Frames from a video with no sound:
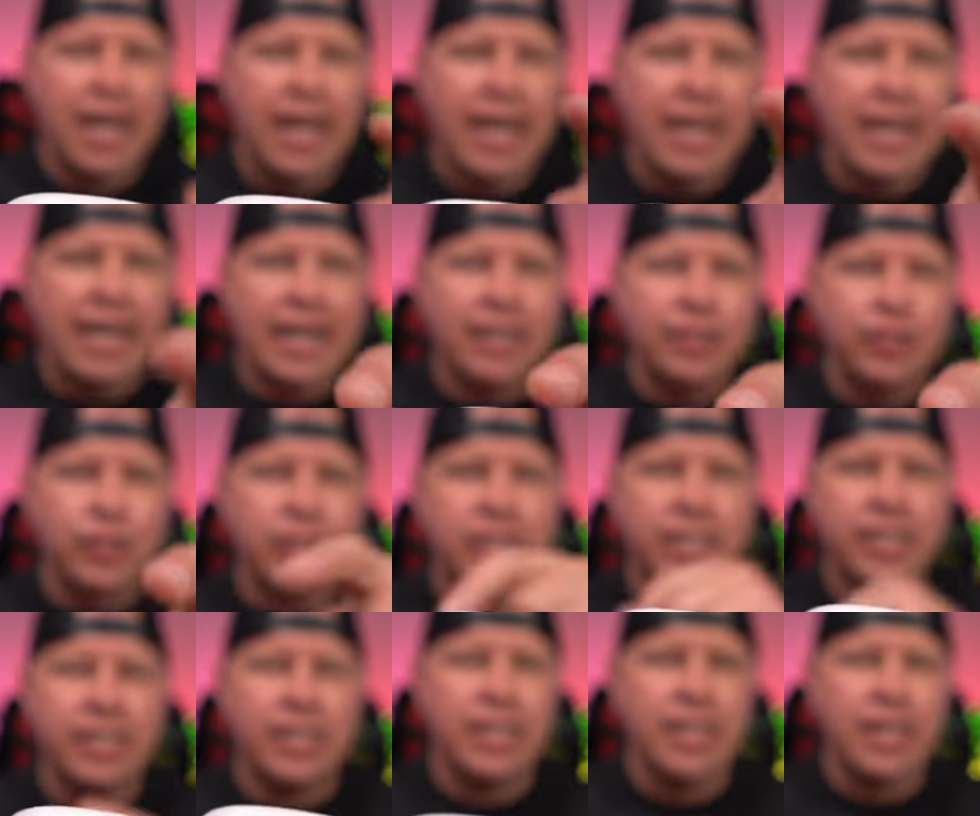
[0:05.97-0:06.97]
And as you
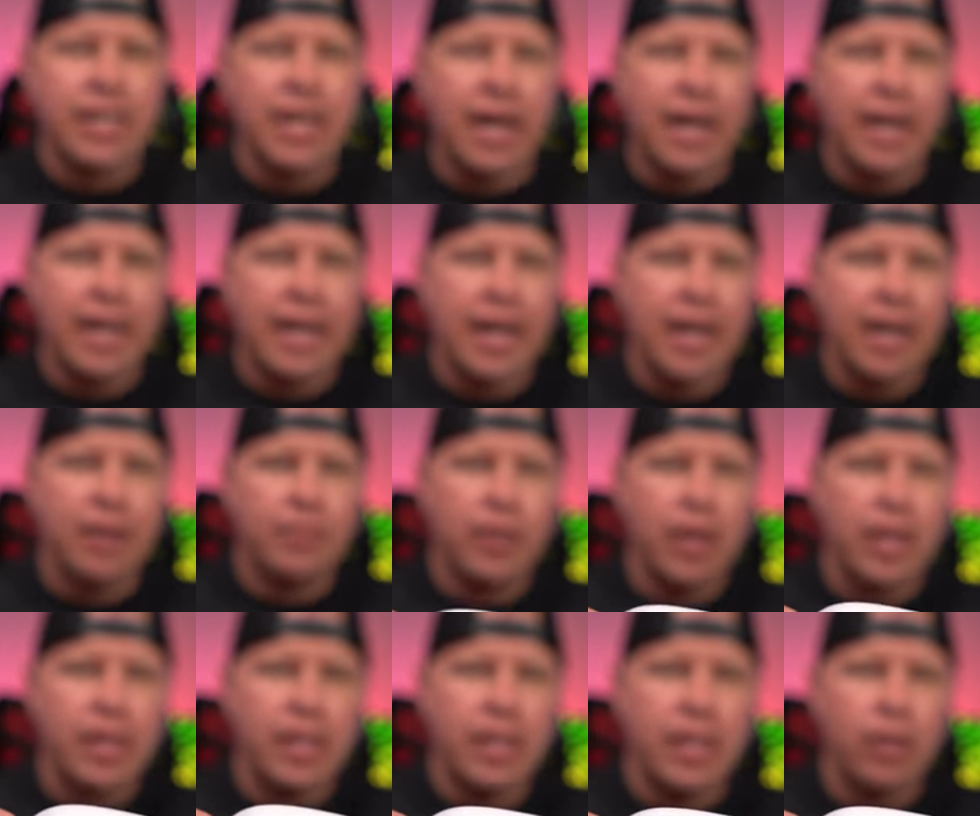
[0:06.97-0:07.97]
can see, I have
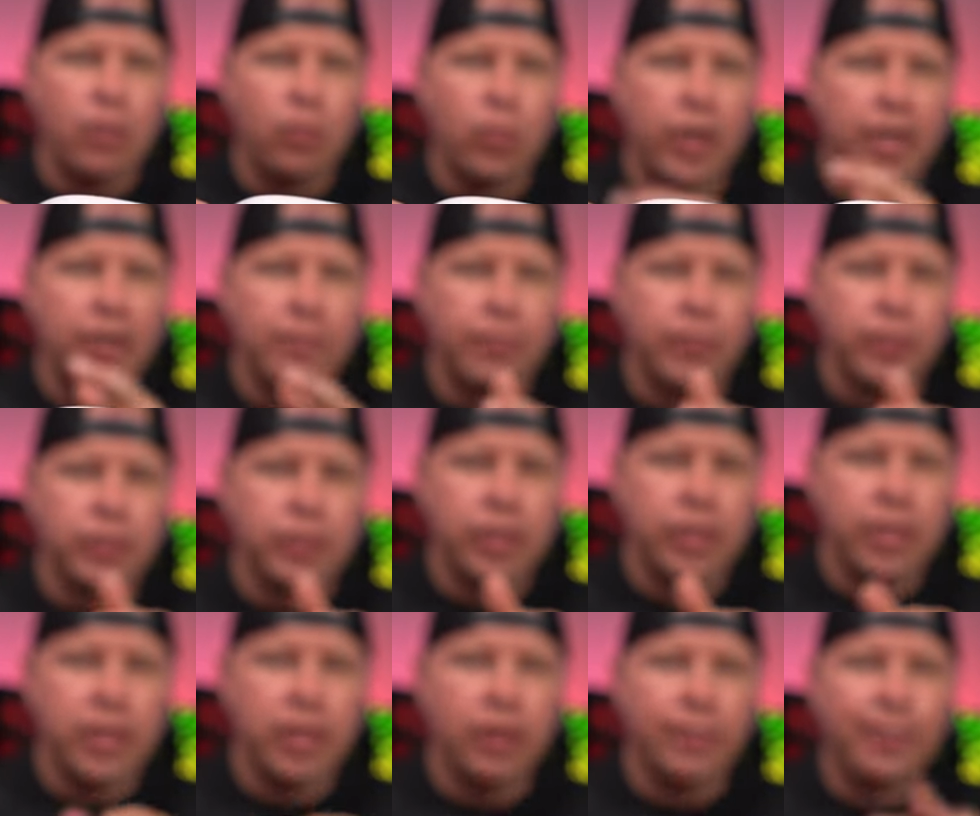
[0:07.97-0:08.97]
the white
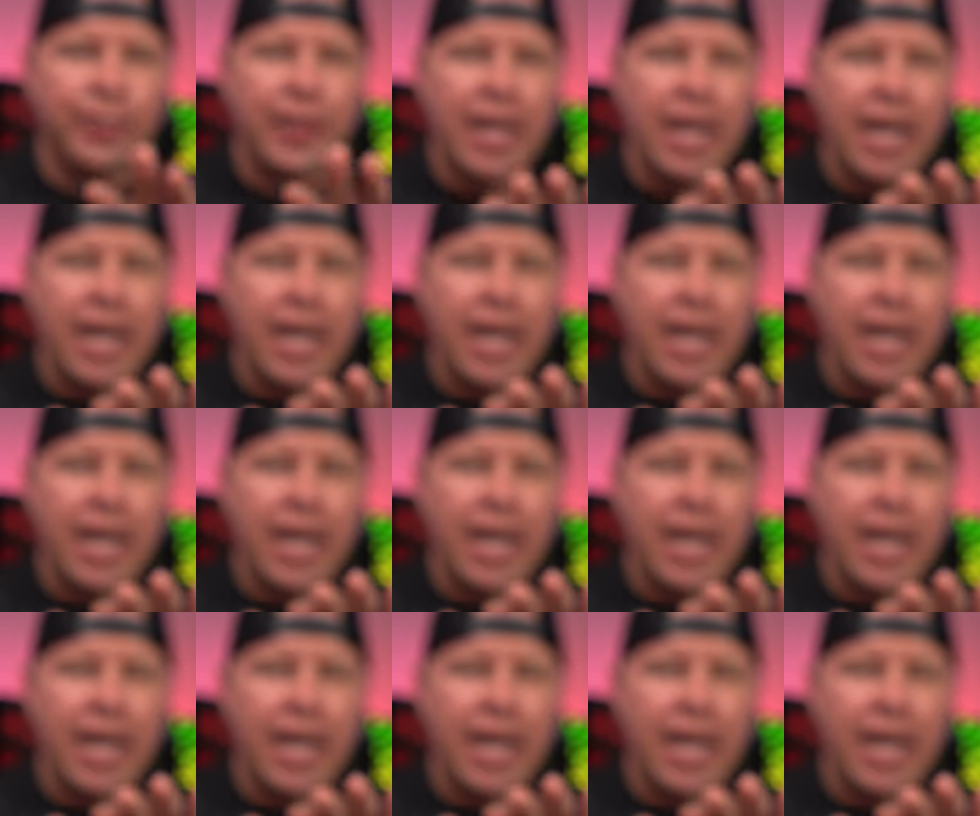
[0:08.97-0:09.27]
version here.